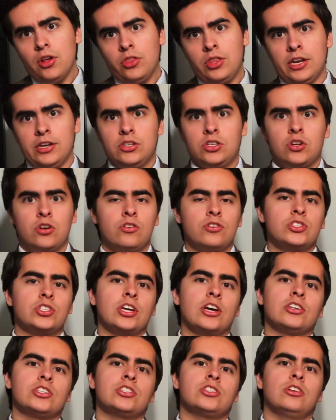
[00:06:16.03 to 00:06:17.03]
that turns
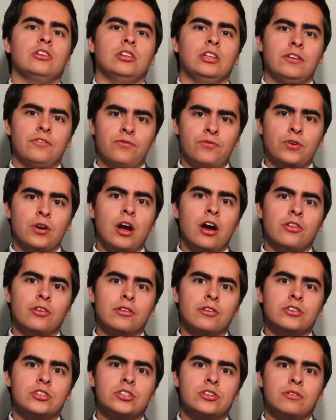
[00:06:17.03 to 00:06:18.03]
us to live for
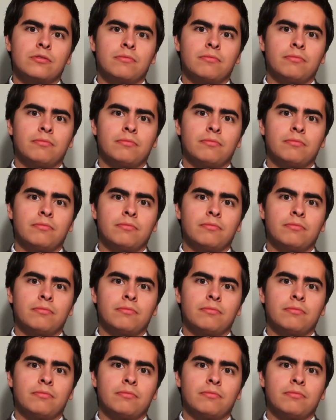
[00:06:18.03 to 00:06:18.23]
others.